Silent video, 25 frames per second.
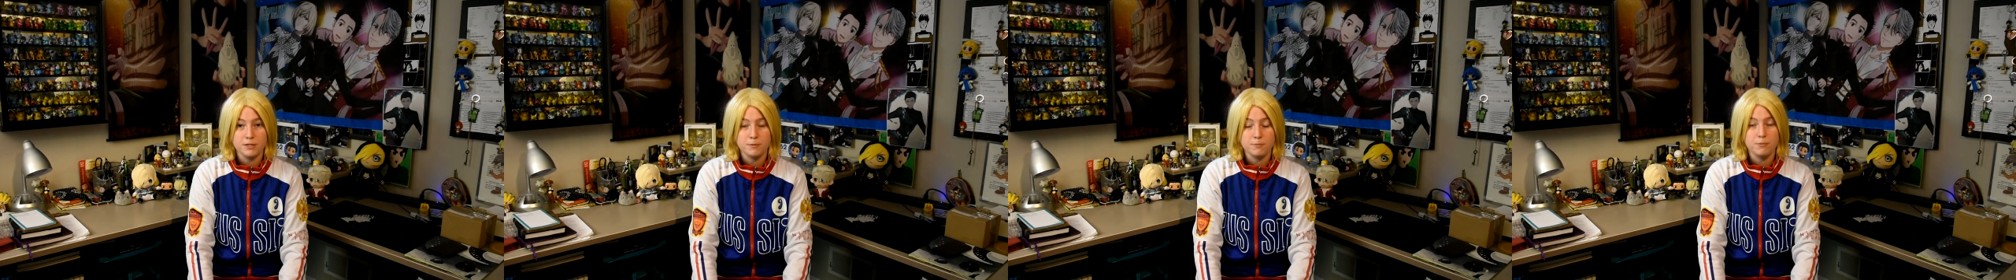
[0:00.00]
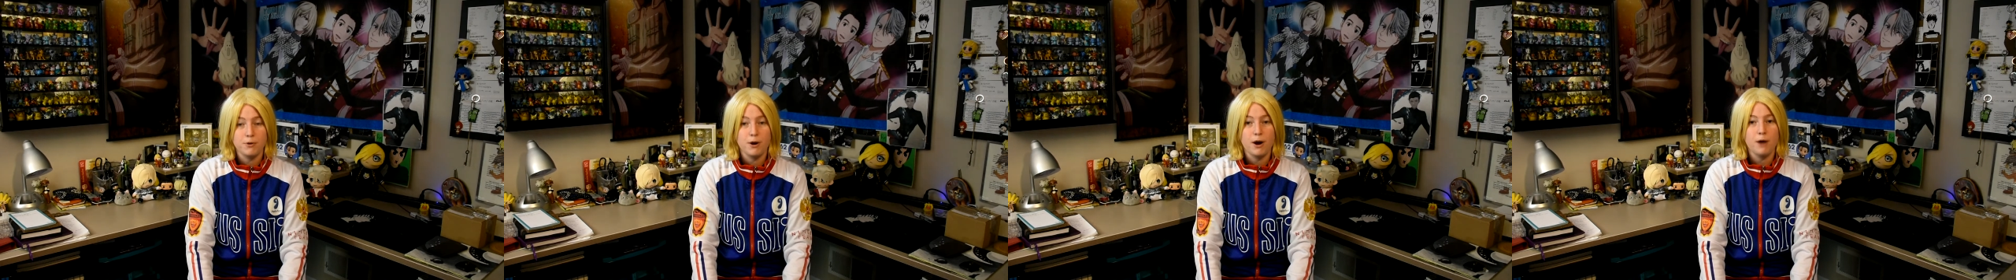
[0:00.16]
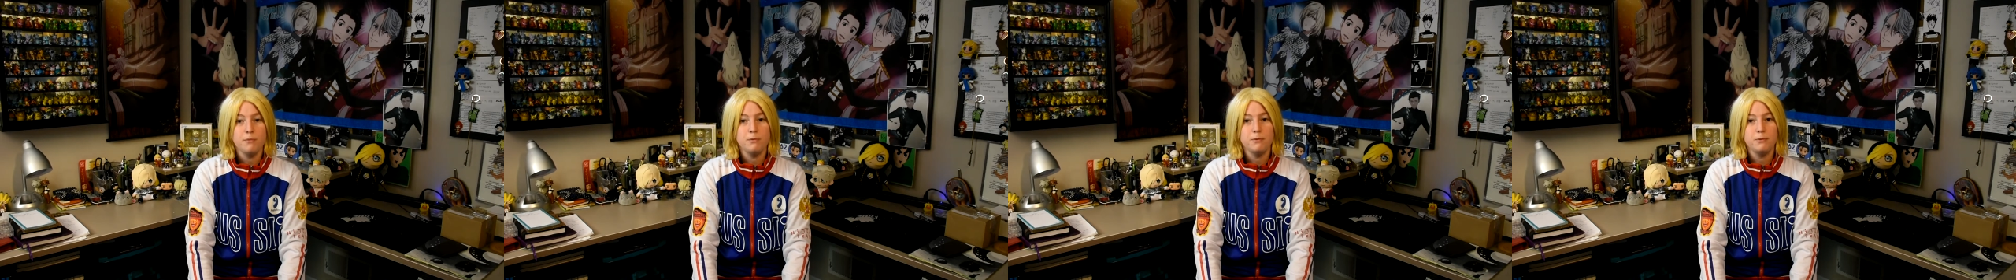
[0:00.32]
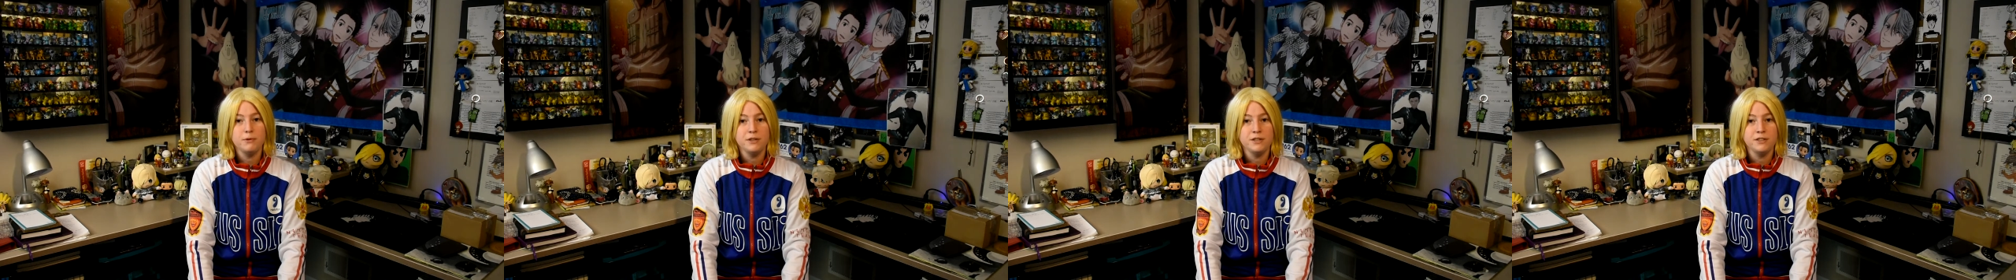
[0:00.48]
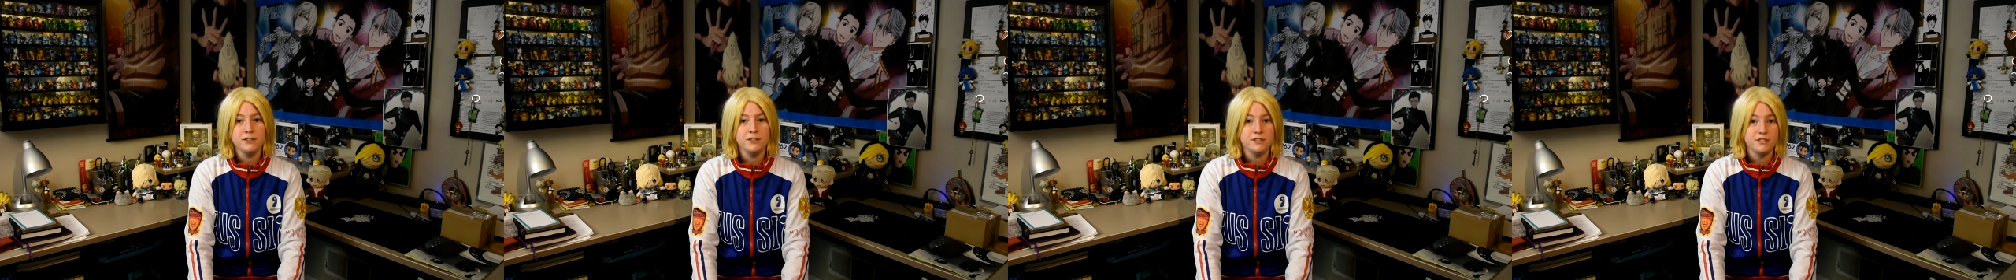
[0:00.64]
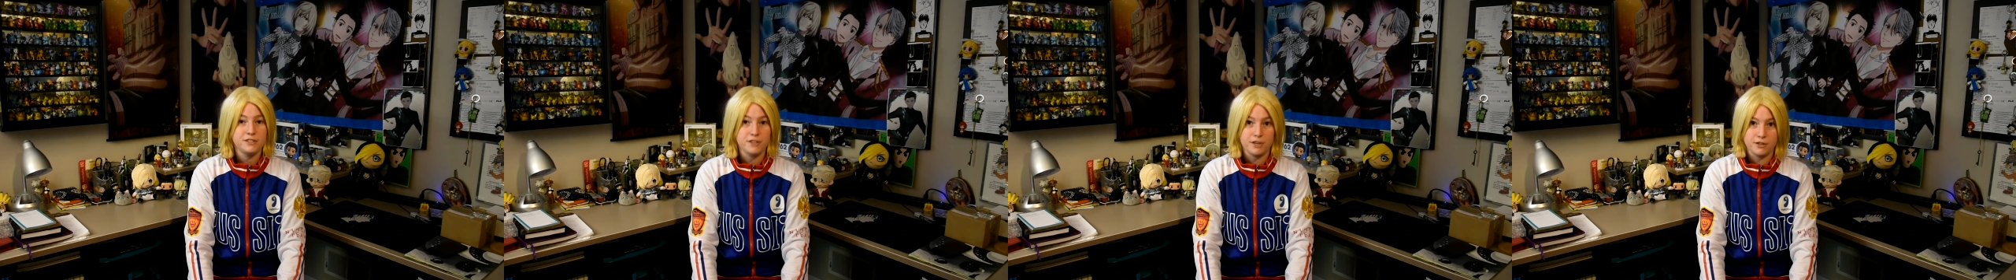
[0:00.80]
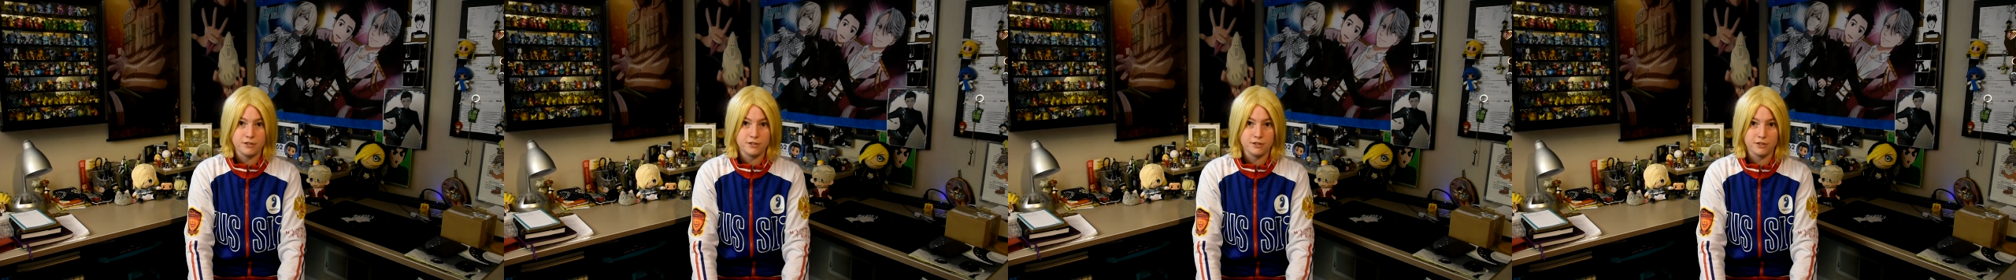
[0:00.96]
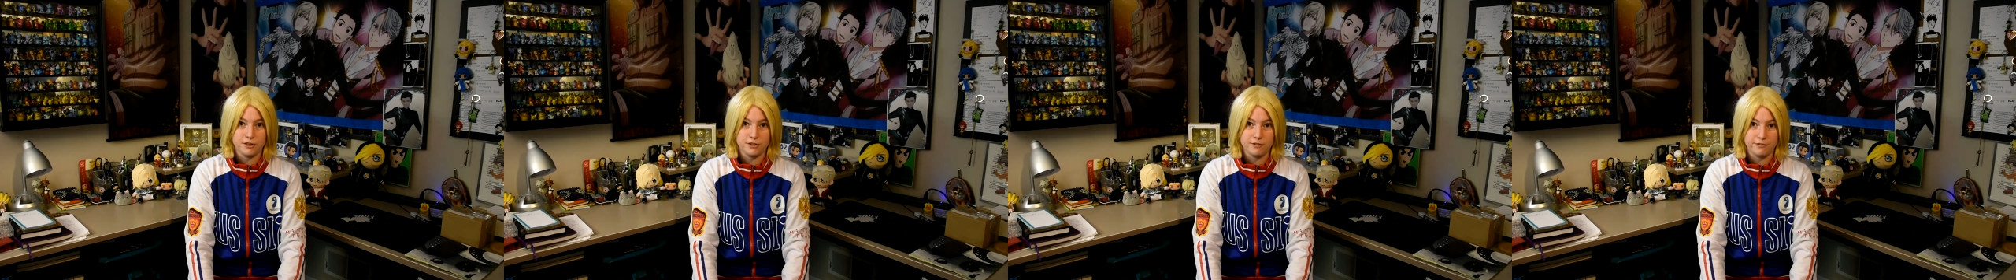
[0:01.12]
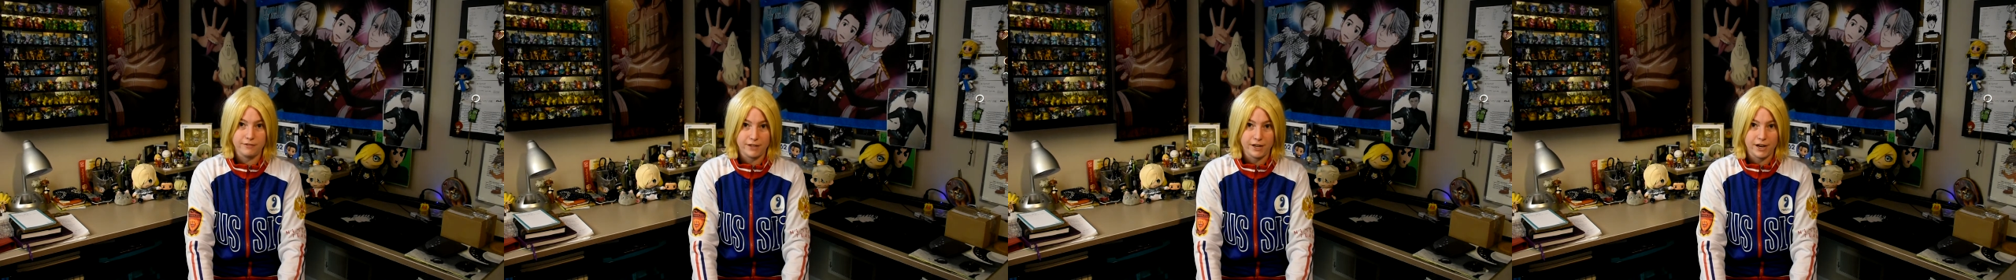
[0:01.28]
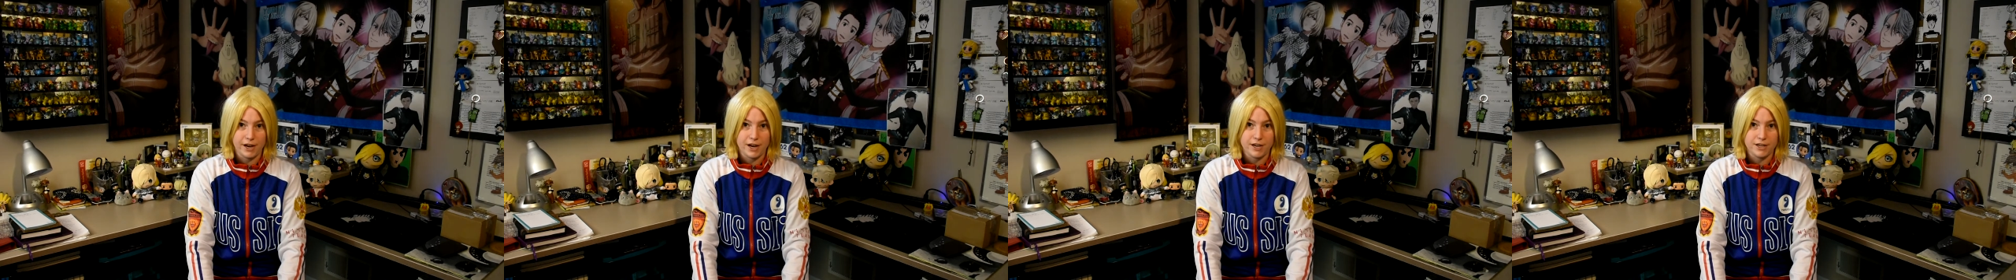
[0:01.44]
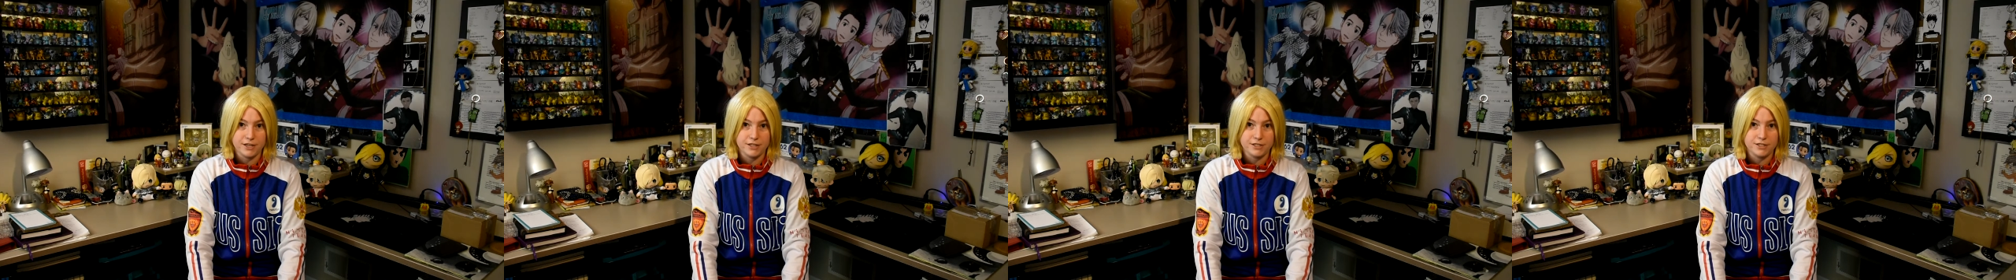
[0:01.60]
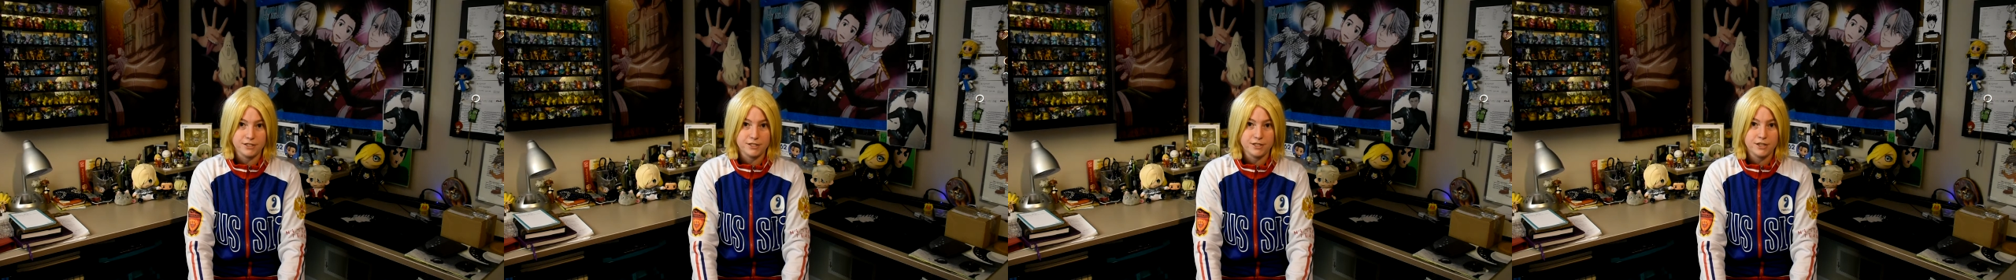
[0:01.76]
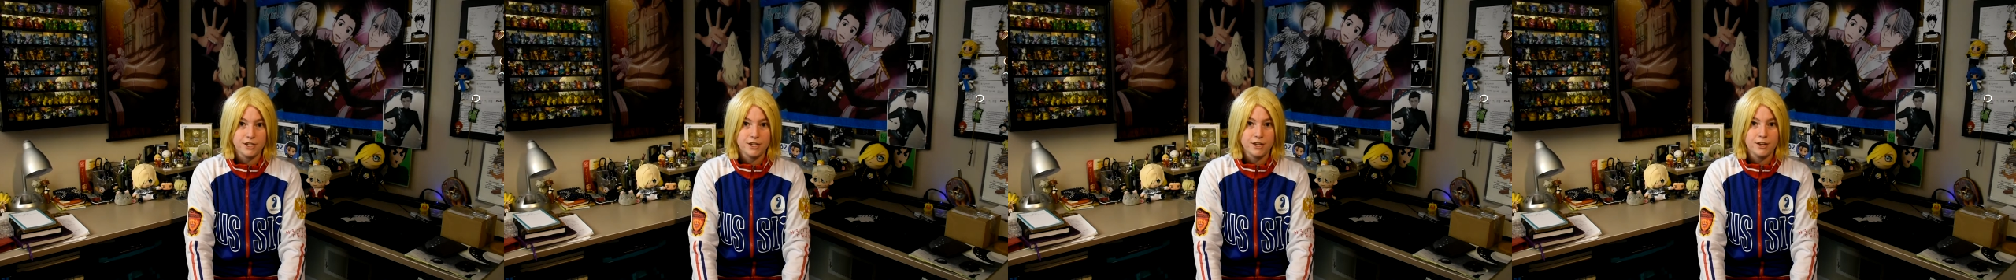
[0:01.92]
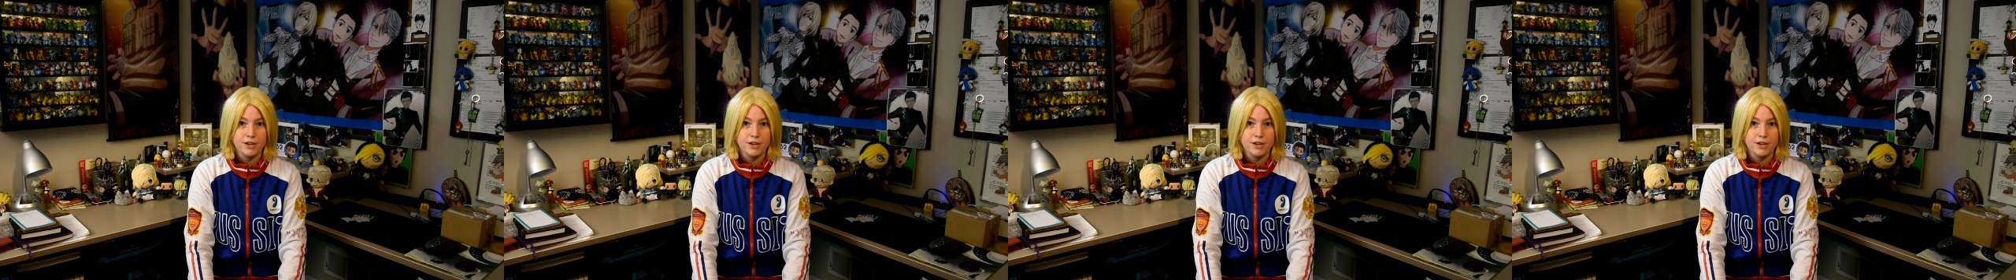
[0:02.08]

probably in the center of the ice.